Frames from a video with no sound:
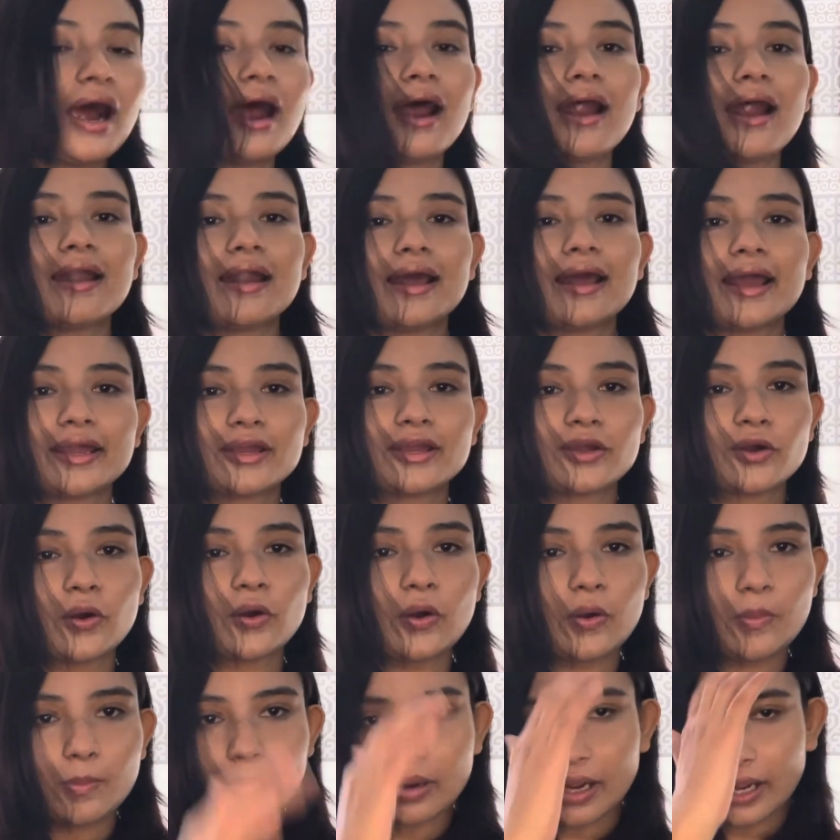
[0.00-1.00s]
are like
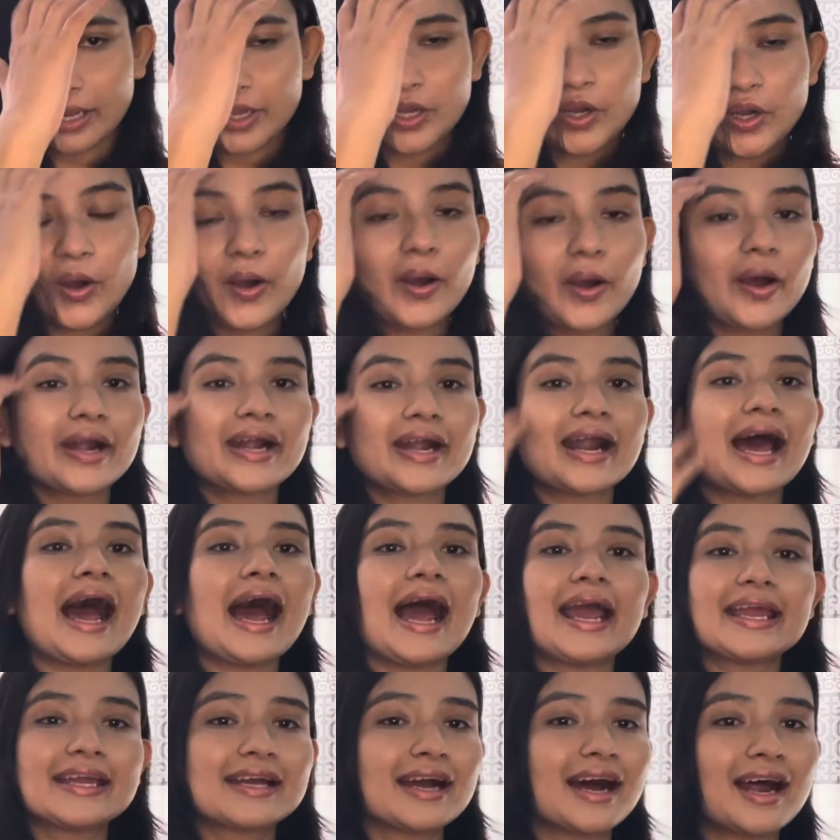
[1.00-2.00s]
oh my god
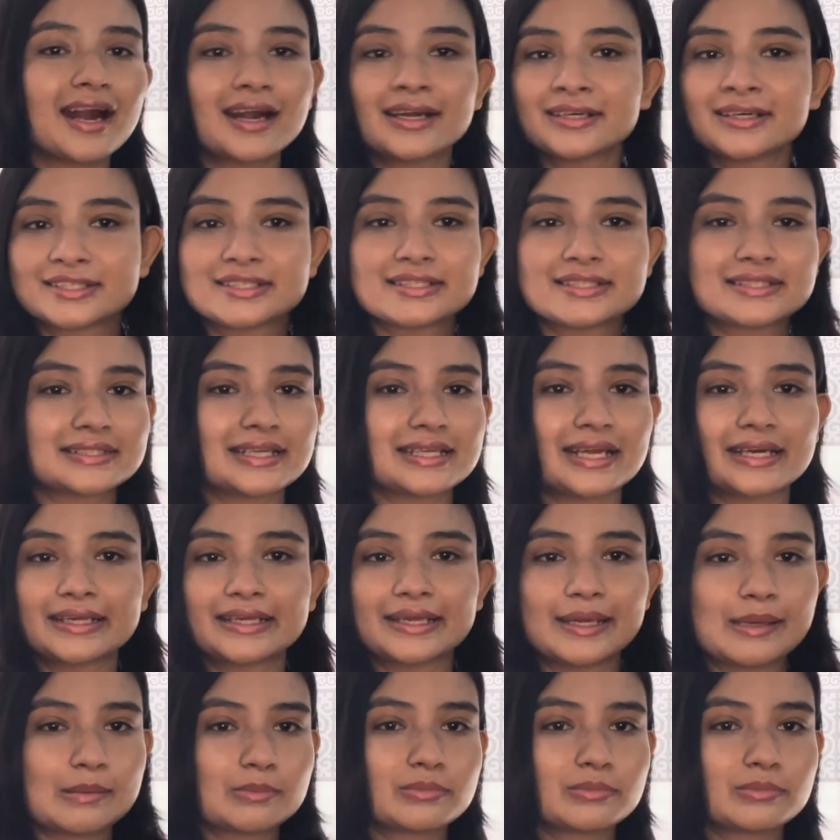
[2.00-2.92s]
i can't study